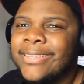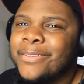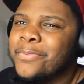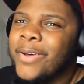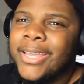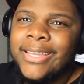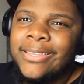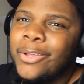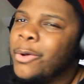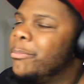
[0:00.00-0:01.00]
the
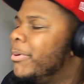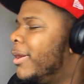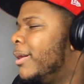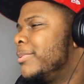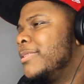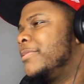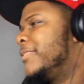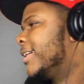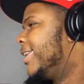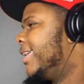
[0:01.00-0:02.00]
fucking Lil Pumps, the
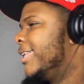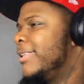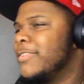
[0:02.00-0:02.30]
fucking